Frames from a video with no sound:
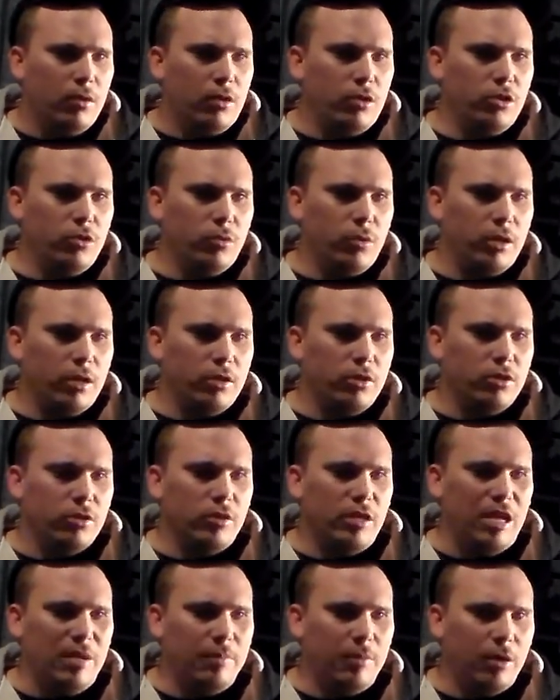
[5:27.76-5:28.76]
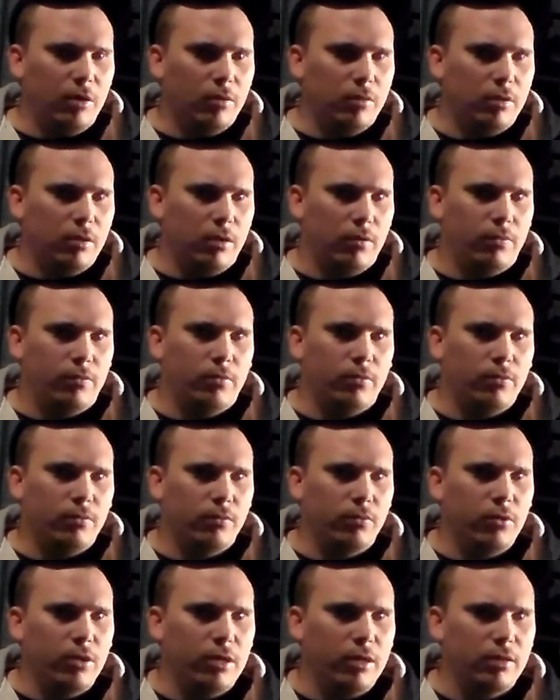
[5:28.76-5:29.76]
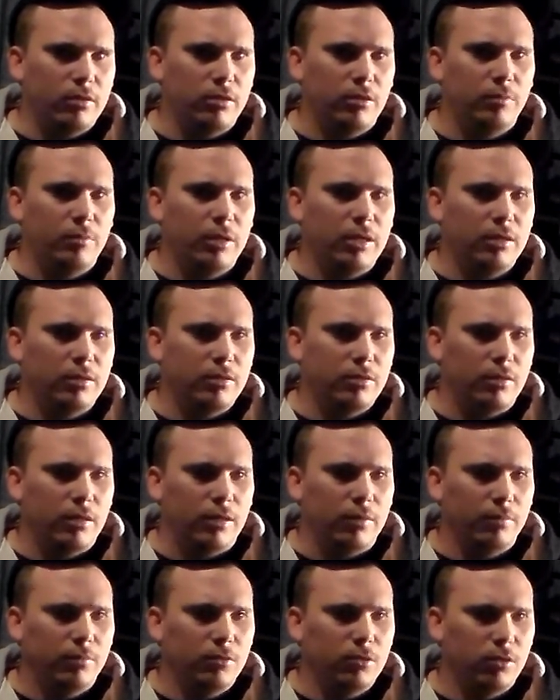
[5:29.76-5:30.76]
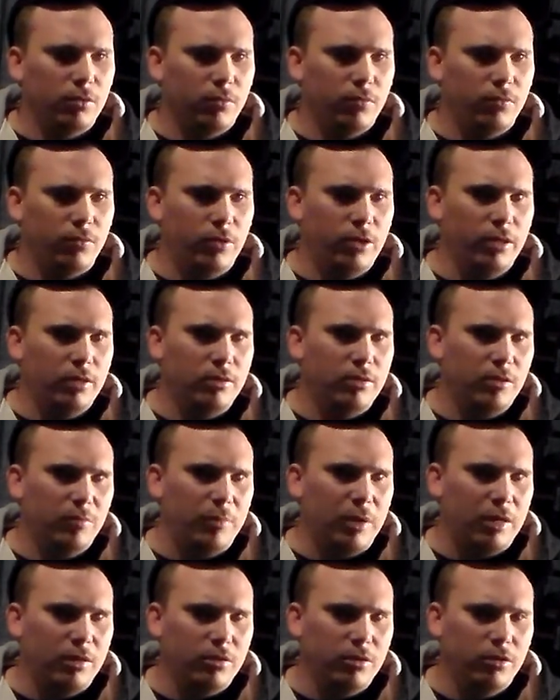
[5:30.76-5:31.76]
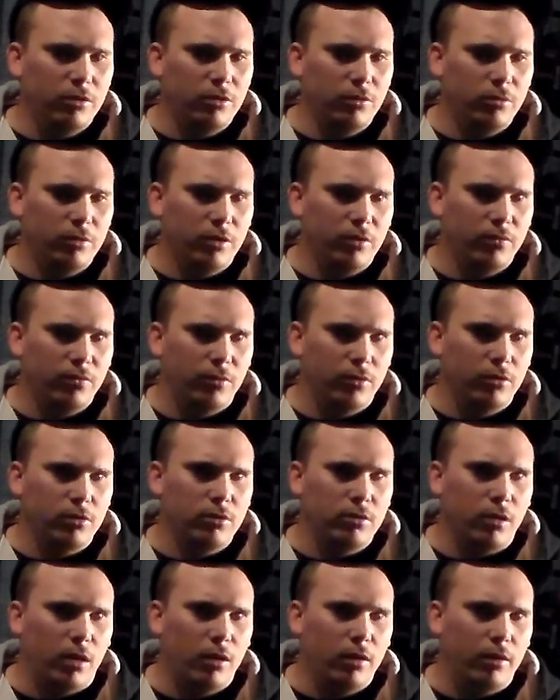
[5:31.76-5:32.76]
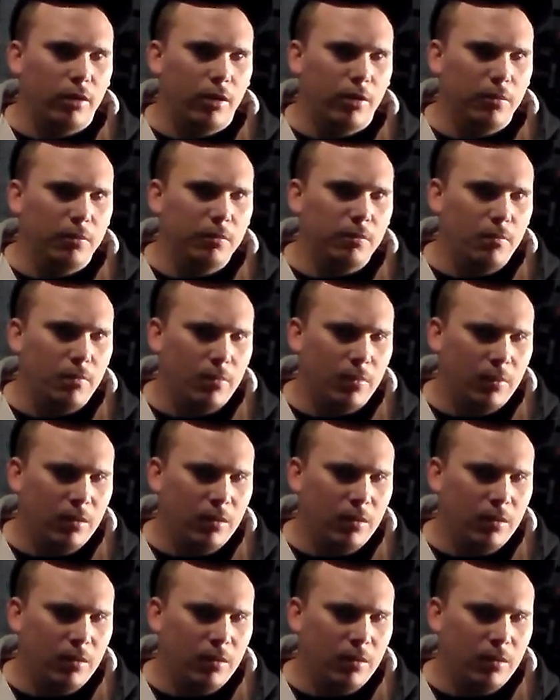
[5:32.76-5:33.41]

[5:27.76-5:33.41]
is you want to get your name out there for free is the biggest thing. So free is the best thing to do when you're first starting out.